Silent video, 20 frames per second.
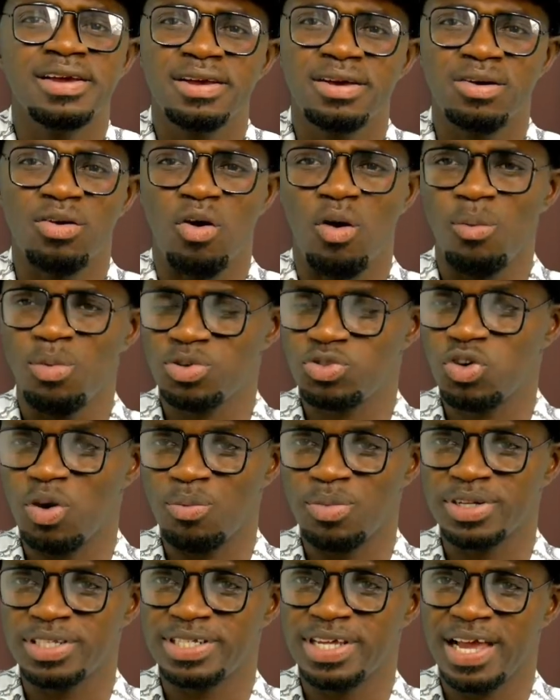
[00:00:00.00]
Almost all
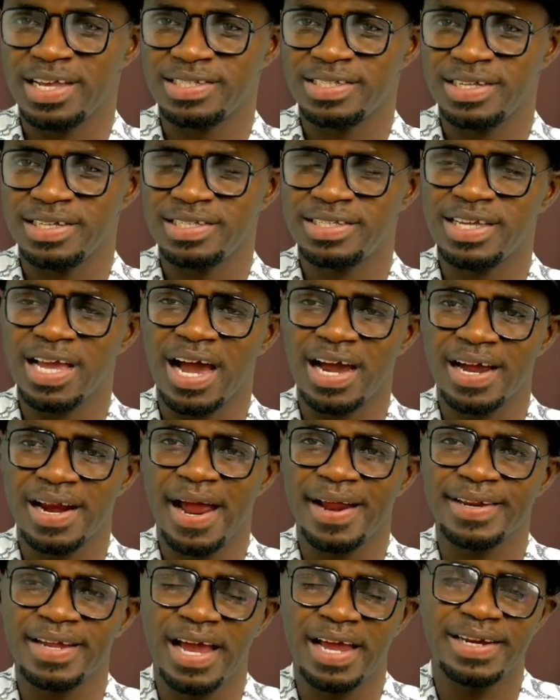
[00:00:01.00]
muntias, and tea
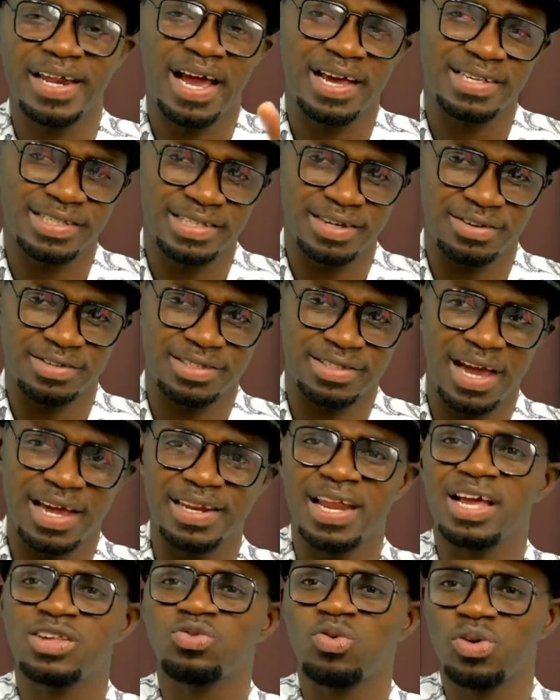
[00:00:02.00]
Agradaa that sells, and
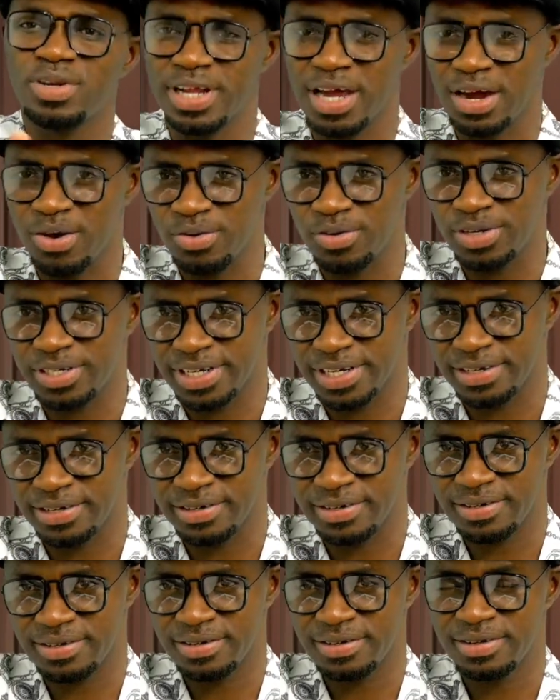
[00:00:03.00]
that's what that hotel.
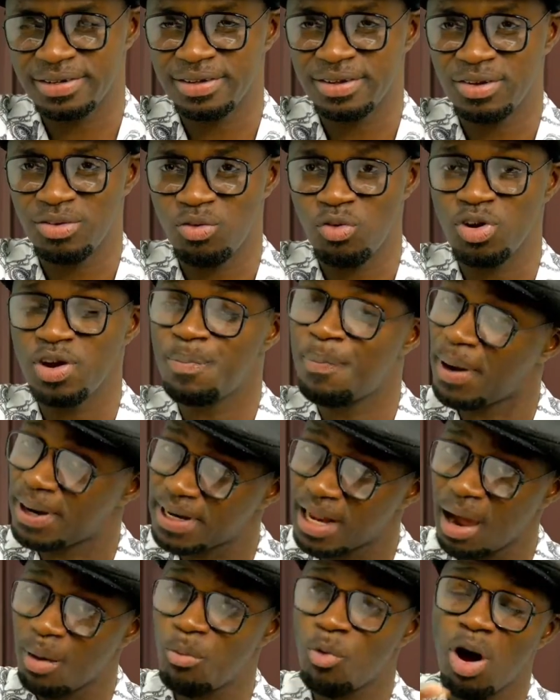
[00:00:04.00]
When you
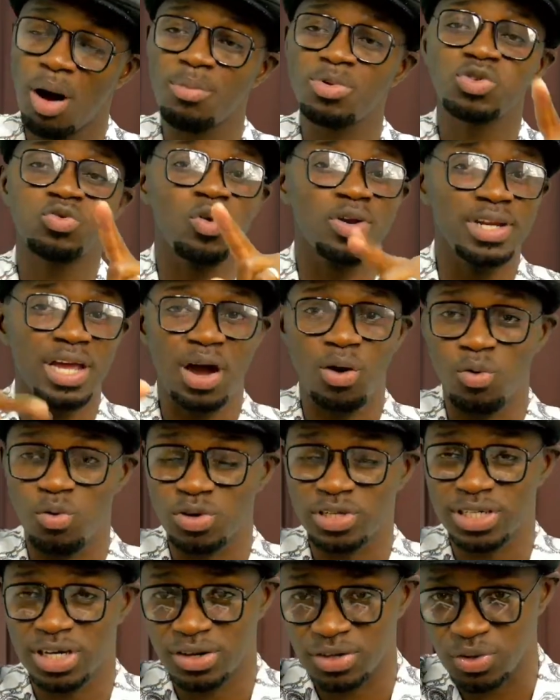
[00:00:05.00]
panna more almost what that
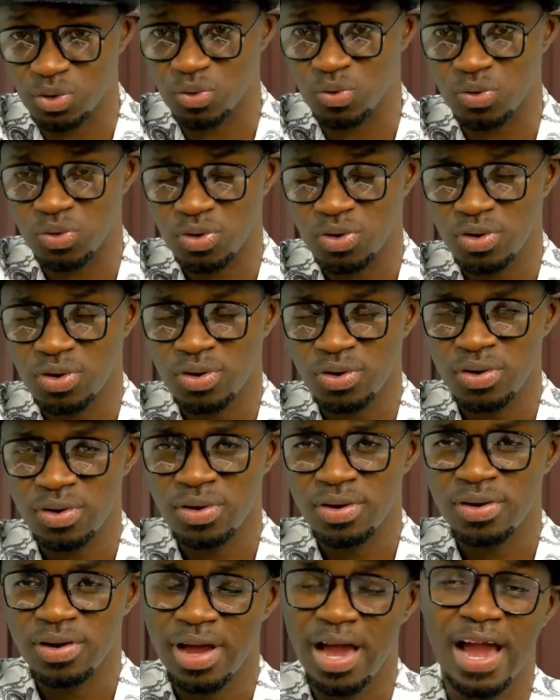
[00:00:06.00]
hotel no.
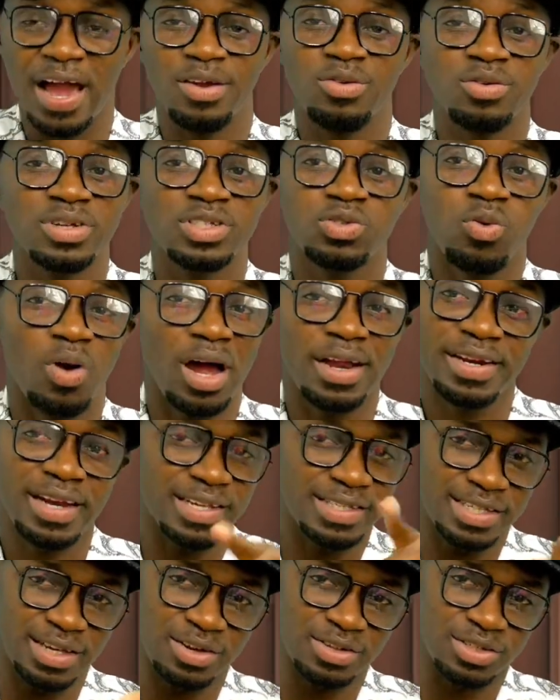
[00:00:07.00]
And into one that
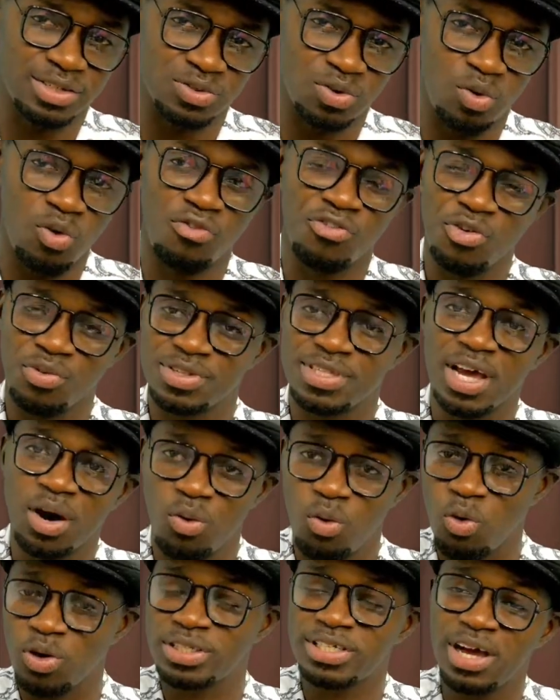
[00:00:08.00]
sells no. If you set
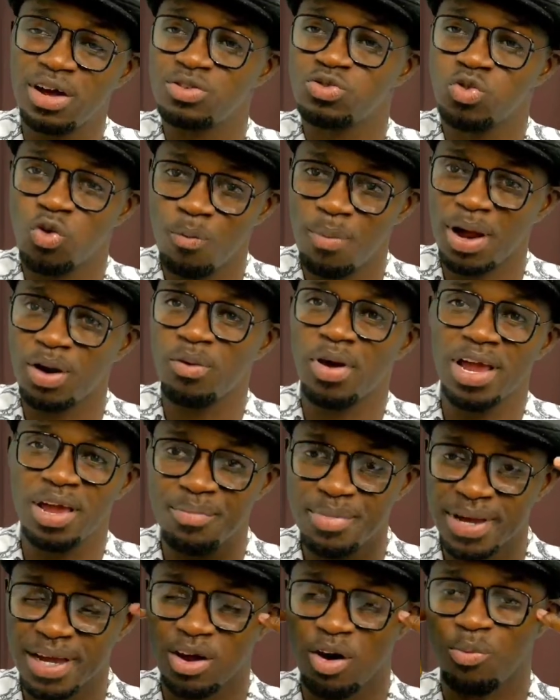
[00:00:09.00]
hotel so banway
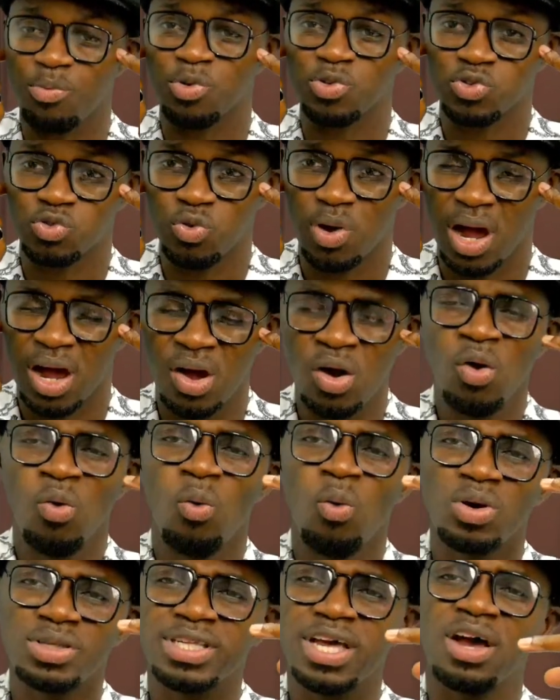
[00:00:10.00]
make up on swa,
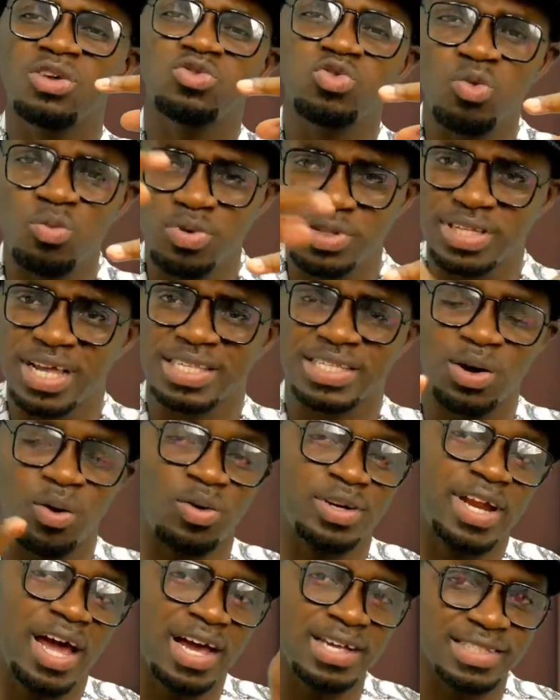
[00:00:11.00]
what sounds so besides
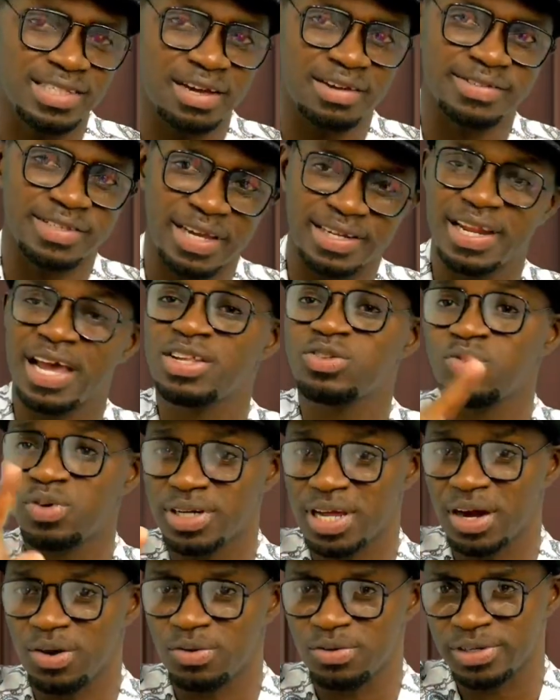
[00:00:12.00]
other sales and that's what
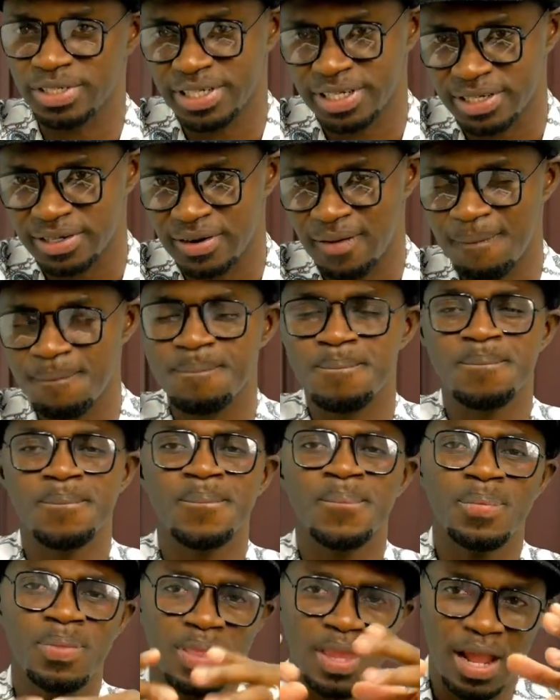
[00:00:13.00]
that hotel.
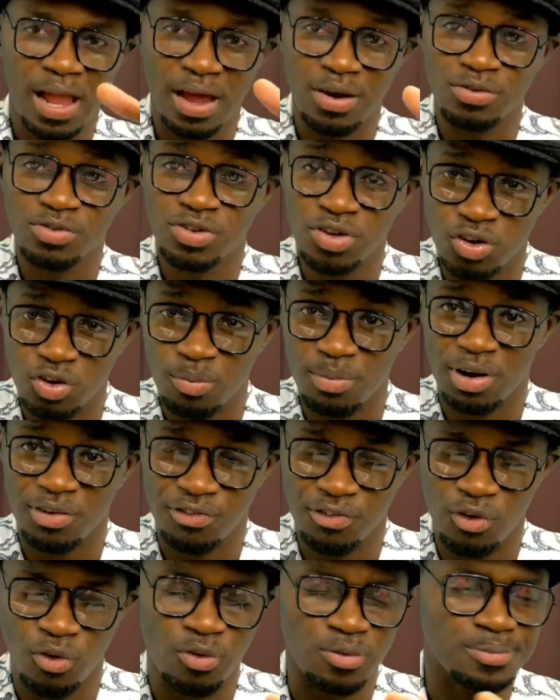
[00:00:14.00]
And you say number 4.